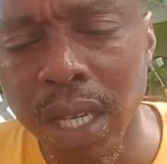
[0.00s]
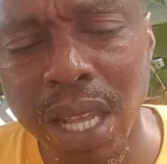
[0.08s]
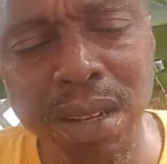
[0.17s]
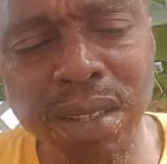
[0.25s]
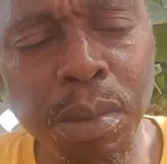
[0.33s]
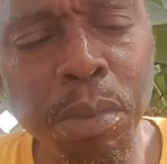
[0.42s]

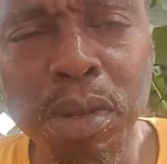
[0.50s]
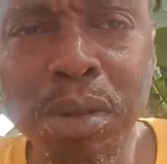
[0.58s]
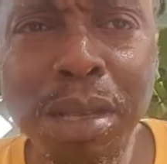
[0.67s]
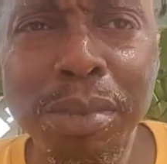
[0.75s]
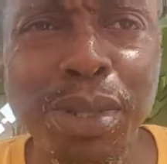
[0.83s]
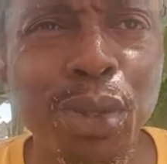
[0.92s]
I know some people
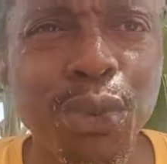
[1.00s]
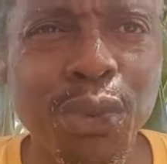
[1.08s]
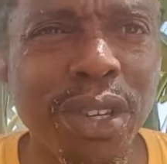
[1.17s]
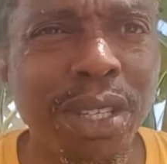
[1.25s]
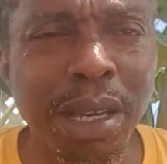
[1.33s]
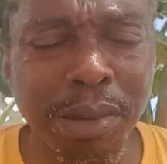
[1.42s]
might be too
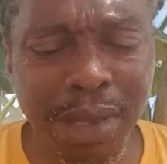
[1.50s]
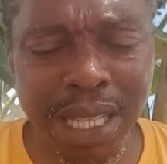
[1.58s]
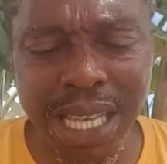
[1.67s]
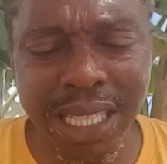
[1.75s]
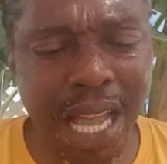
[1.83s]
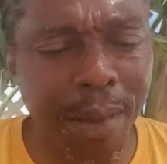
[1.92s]
frustrated and be
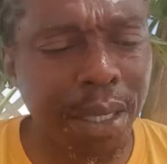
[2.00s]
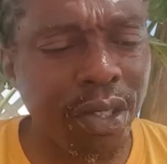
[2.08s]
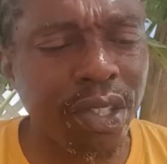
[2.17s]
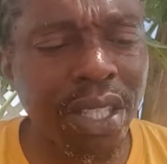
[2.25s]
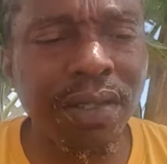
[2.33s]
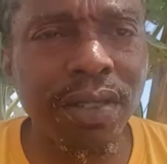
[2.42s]
like, damn, I
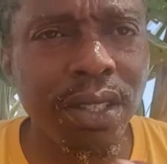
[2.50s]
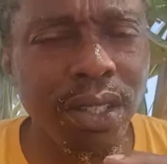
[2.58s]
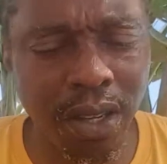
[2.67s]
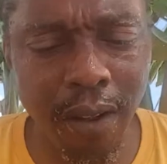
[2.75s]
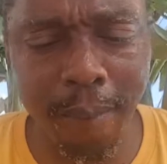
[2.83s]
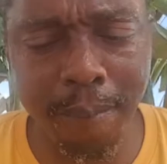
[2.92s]
just
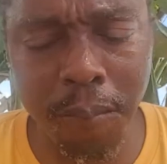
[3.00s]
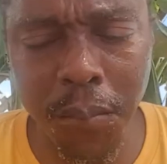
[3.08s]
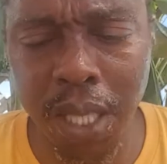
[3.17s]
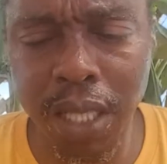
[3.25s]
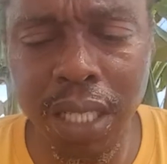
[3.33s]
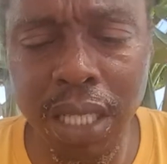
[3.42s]
finished
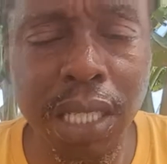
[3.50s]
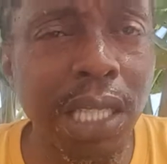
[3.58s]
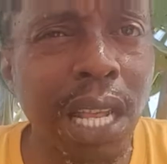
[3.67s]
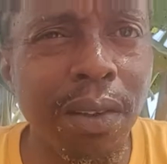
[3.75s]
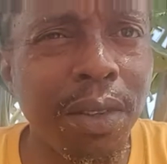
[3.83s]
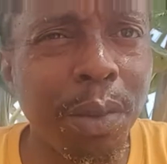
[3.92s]
the
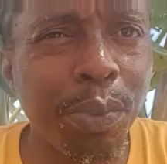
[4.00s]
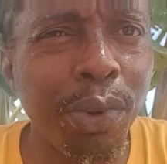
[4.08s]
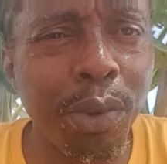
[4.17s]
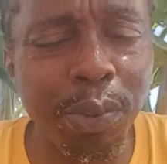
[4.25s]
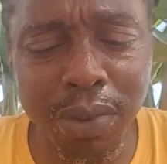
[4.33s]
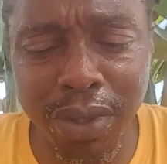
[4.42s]
inside of the
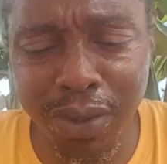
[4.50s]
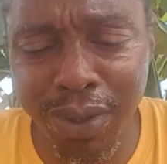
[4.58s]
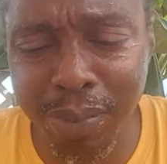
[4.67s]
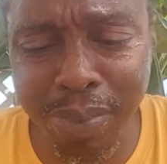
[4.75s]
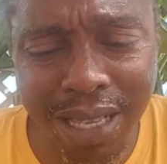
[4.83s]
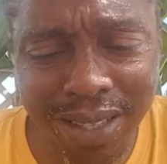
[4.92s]
pop
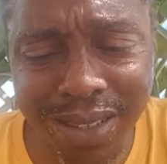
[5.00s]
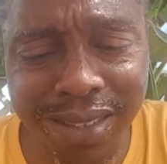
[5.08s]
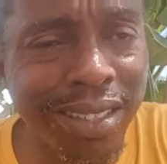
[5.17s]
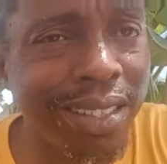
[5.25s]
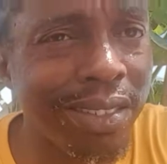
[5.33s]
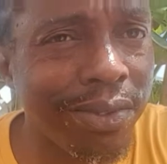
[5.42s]
one, he passing it
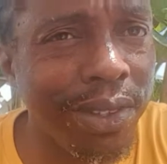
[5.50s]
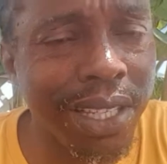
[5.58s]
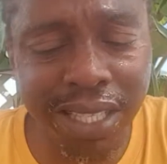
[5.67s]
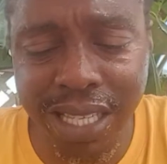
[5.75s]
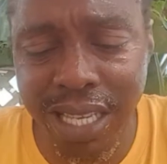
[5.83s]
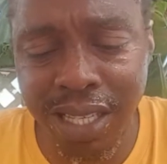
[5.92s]
on his
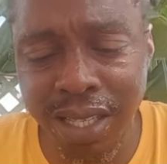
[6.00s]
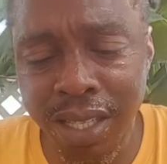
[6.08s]
face, like,